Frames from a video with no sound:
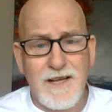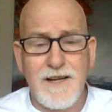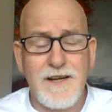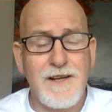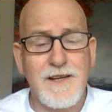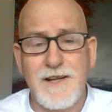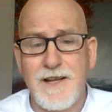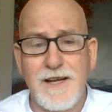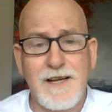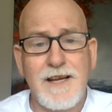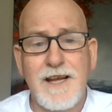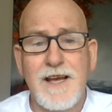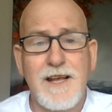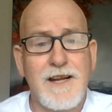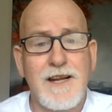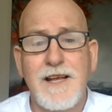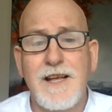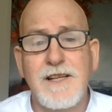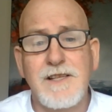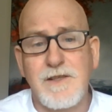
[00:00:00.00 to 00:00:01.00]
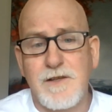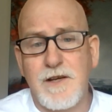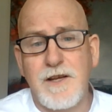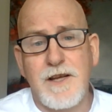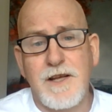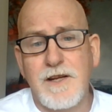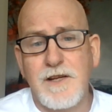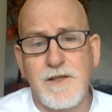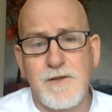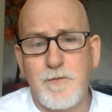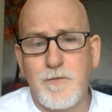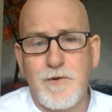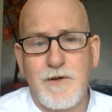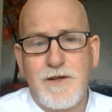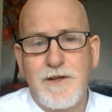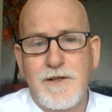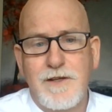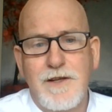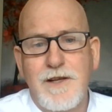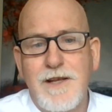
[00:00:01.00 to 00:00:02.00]
And again, it is
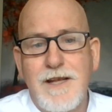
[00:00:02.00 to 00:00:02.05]
brilliant.